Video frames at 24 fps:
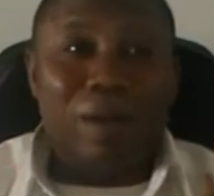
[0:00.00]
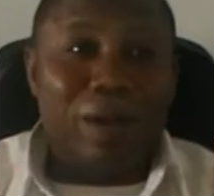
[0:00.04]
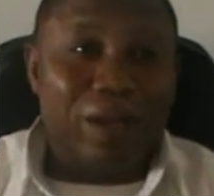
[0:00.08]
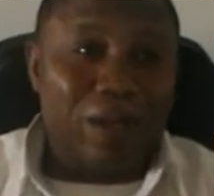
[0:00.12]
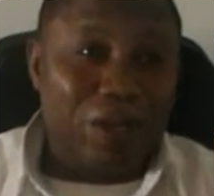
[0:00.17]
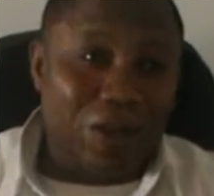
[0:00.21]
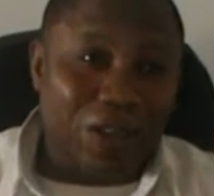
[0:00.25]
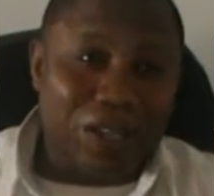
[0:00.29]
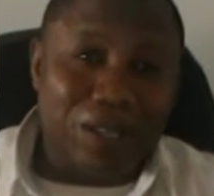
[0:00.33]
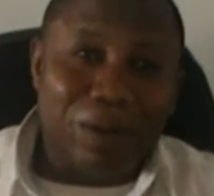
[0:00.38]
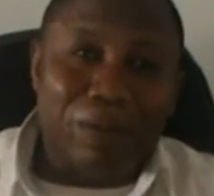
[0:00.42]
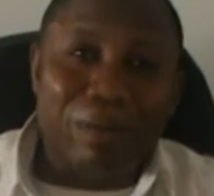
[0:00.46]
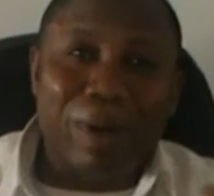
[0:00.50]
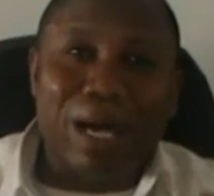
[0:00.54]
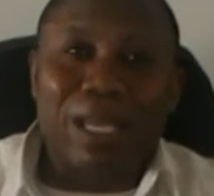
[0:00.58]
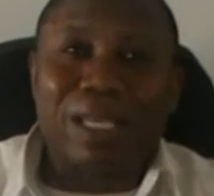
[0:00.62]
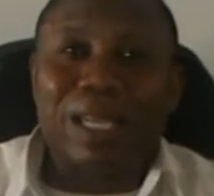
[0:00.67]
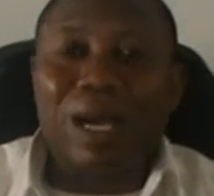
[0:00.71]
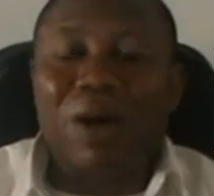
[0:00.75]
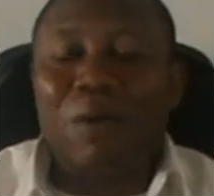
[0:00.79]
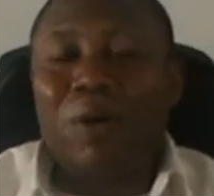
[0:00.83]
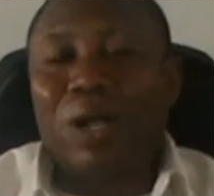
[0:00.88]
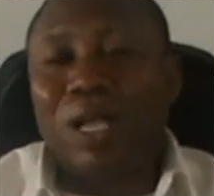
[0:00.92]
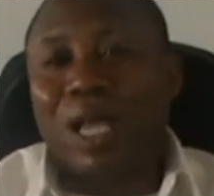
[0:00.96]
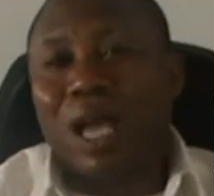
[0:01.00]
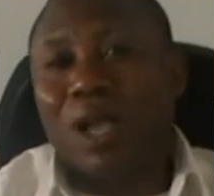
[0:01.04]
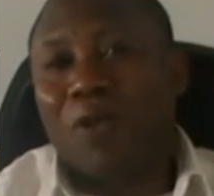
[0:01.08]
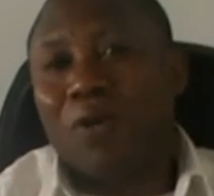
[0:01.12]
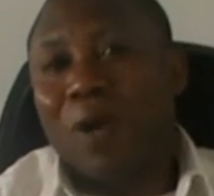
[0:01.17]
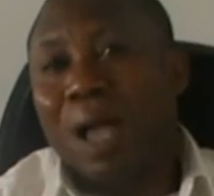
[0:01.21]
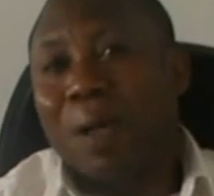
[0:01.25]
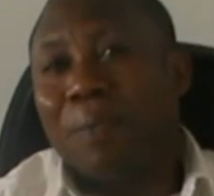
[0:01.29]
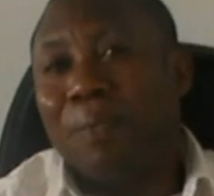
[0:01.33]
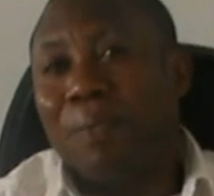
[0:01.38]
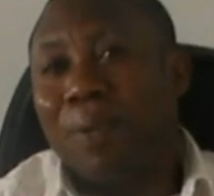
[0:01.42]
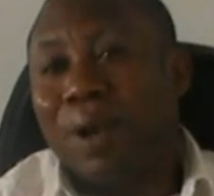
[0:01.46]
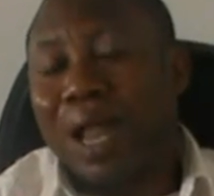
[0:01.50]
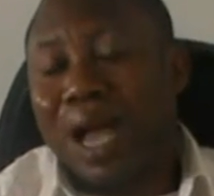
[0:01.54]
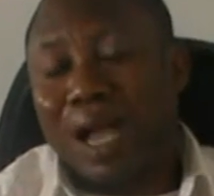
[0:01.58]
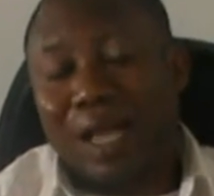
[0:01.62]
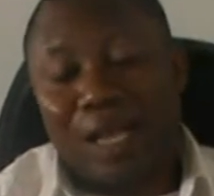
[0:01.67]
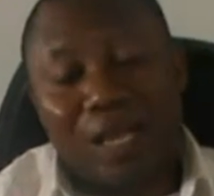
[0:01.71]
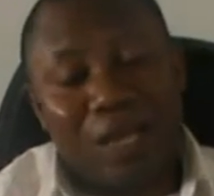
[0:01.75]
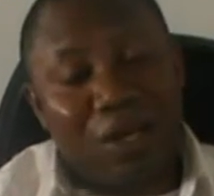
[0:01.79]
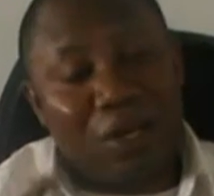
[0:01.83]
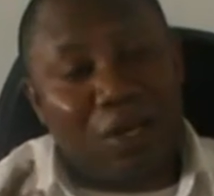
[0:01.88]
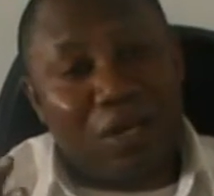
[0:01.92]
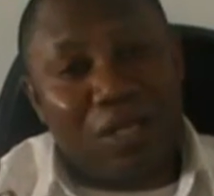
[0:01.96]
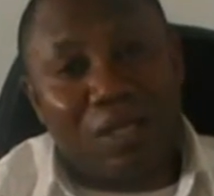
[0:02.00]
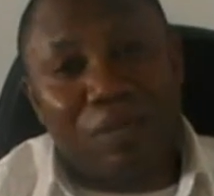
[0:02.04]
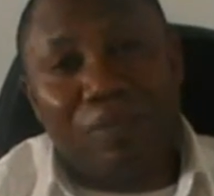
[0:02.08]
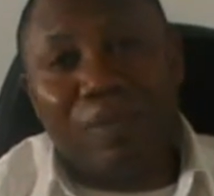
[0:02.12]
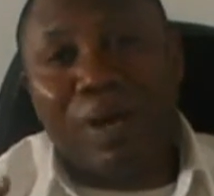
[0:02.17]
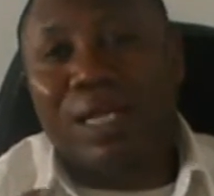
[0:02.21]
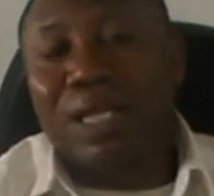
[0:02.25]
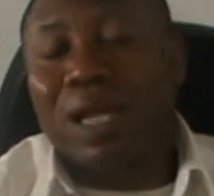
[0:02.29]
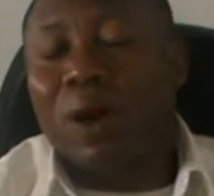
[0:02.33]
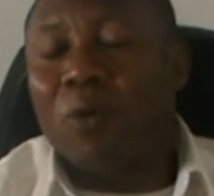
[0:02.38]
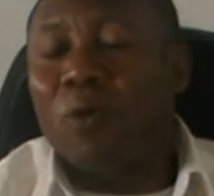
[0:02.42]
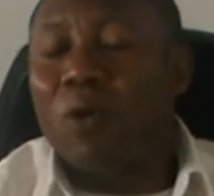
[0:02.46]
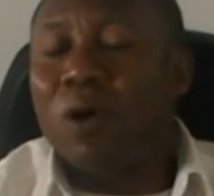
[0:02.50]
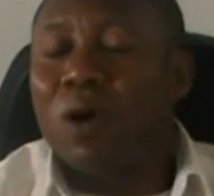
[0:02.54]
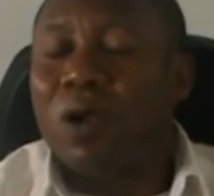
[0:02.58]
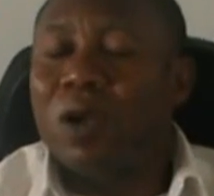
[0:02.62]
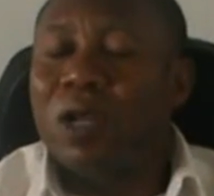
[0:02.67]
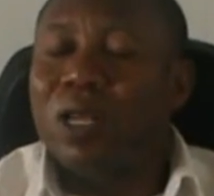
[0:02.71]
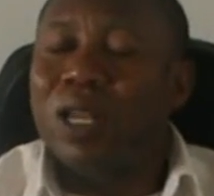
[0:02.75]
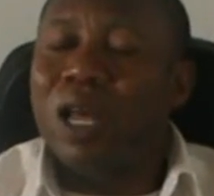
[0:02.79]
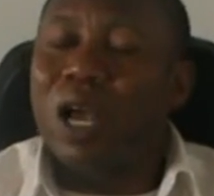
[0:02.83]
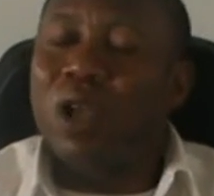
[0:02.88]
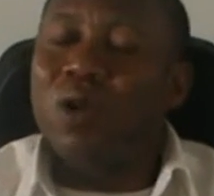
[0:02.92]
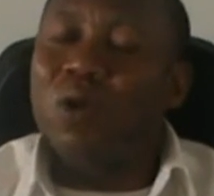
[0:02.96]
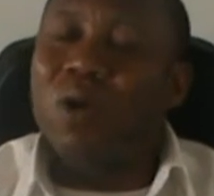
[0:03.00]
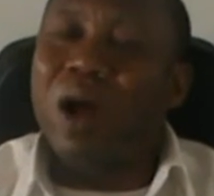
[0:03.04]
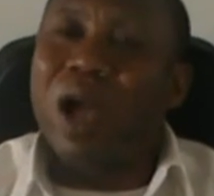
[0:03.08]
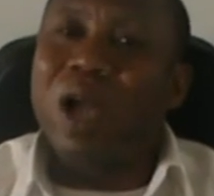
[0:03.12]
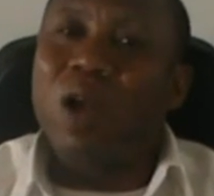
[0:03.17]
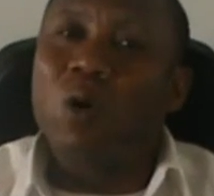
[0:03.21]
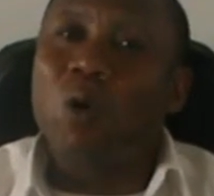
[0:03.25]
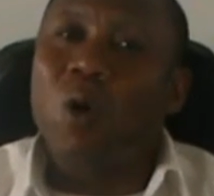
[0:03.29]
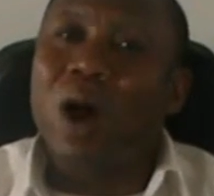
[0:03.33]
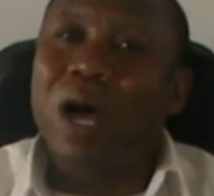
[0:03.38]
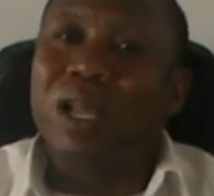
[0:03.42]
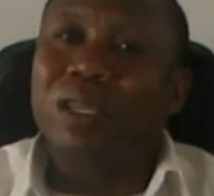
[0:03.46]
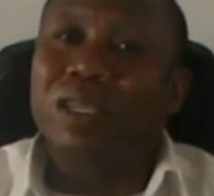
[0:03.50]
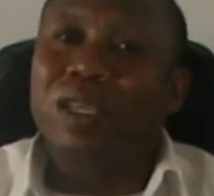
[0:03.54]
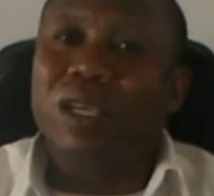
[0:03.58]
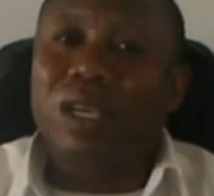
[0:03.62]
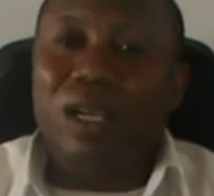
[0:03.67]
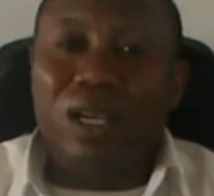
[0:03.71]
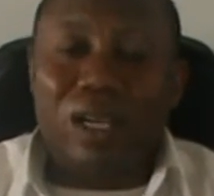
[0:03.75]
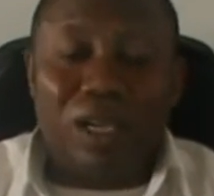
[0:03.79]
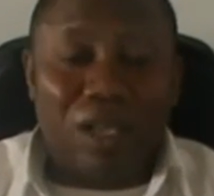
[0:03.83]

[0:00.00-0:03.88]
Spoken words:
It doesn't matter whether you are black. It doesn't matter whether you are white.